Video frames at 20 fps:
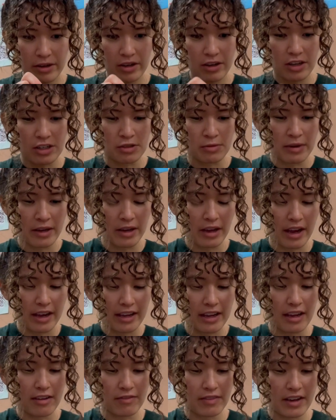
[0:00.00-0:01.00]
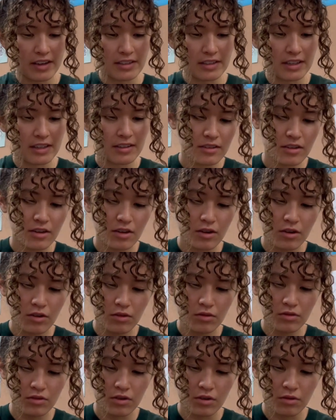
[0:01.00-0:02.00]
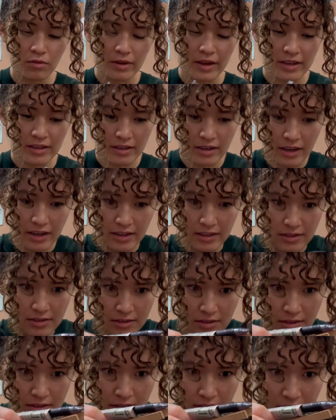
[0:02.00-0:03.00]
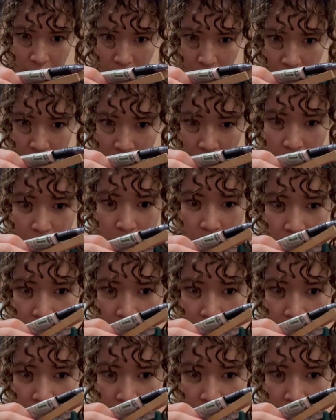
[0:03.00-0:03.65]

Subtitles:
my gosh, wait, I can't find it. No way, did I seriously not